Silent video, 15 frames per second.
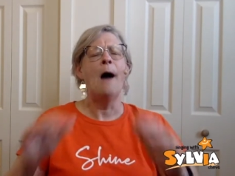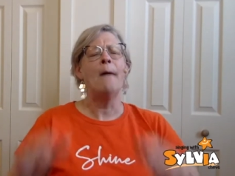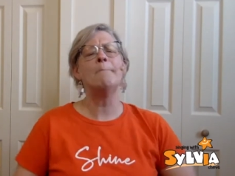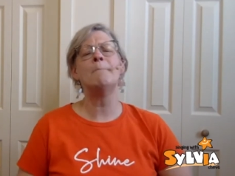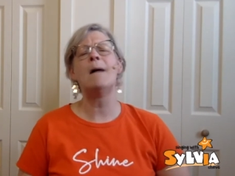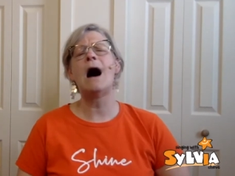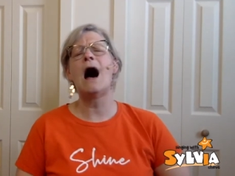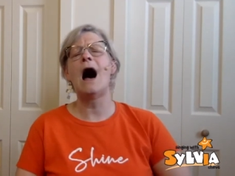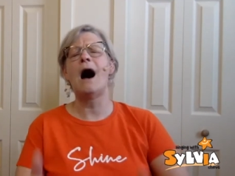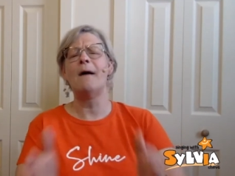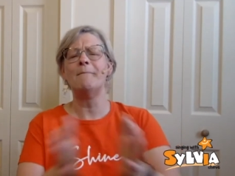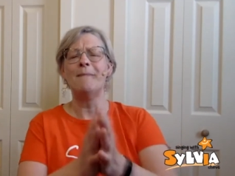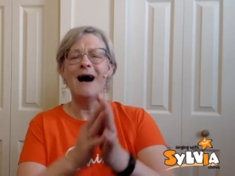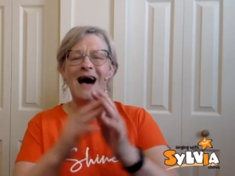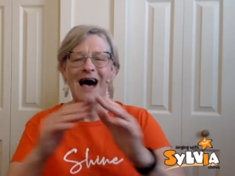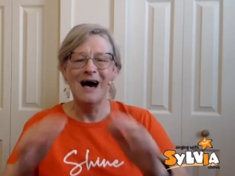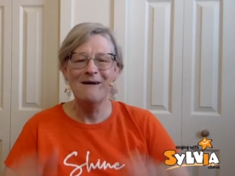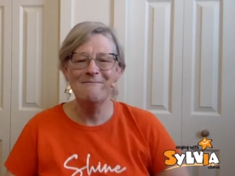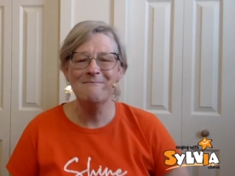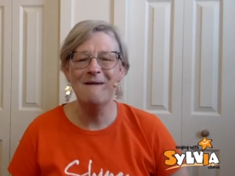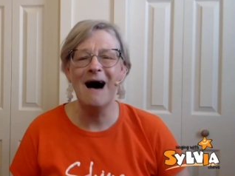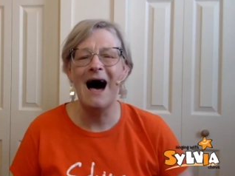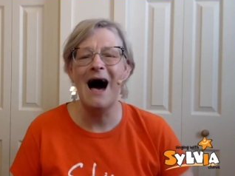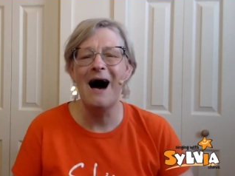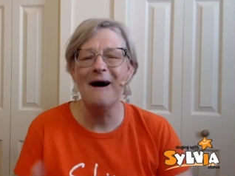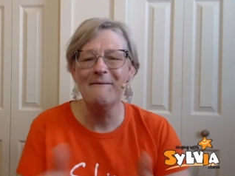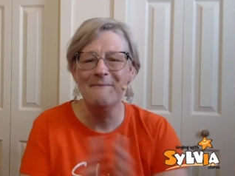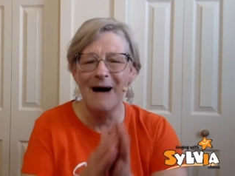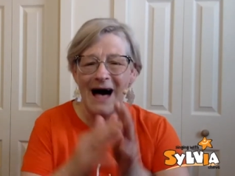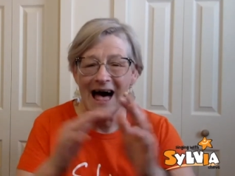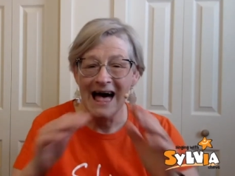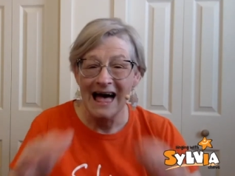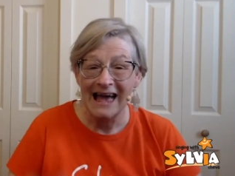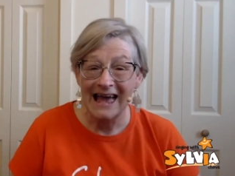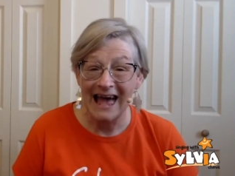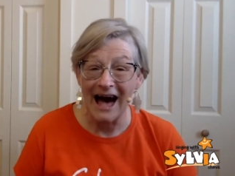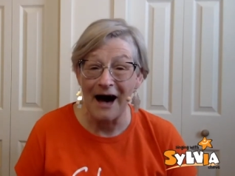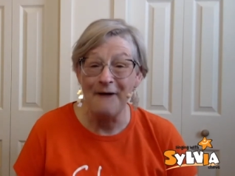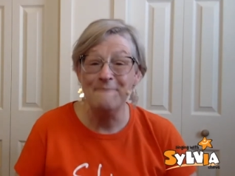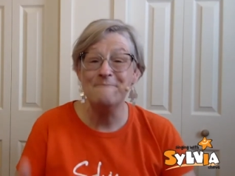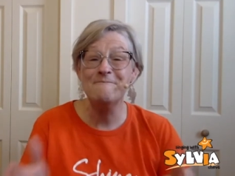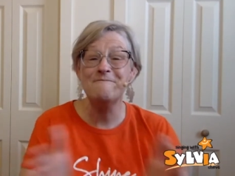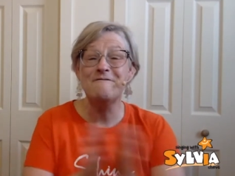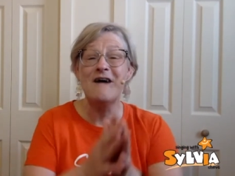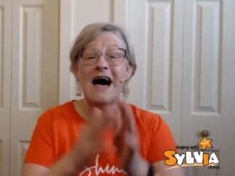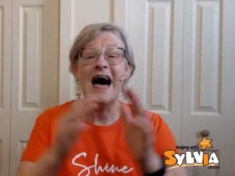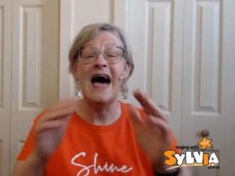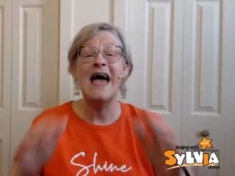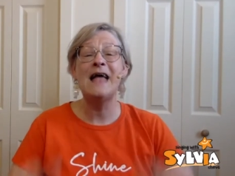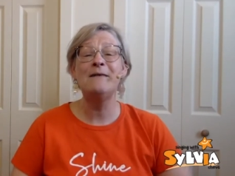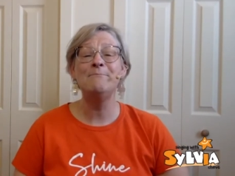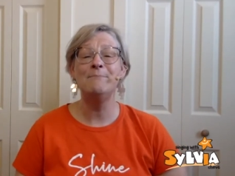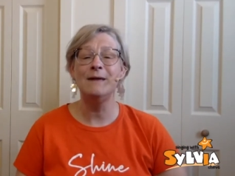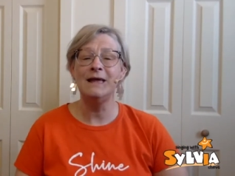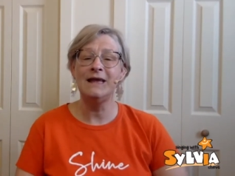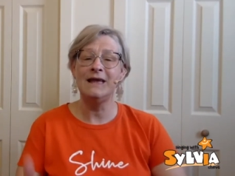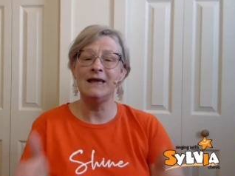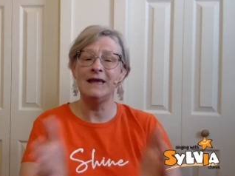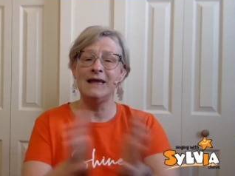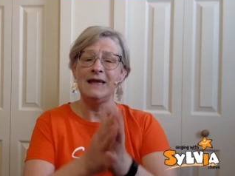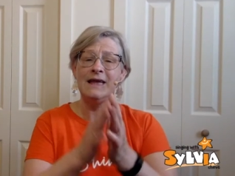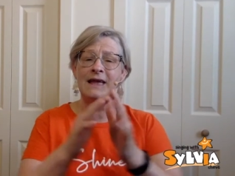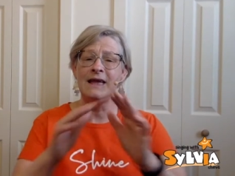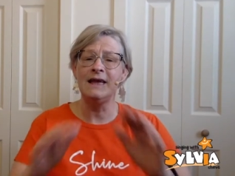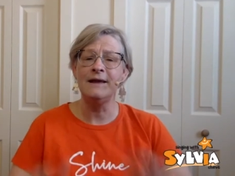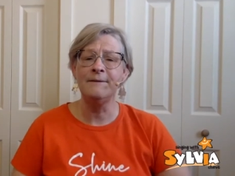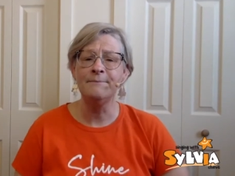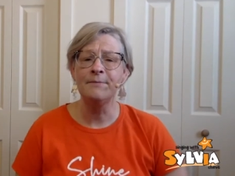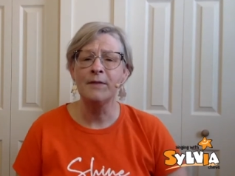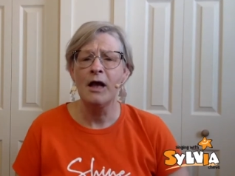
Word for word: Mama, Mama, come find me.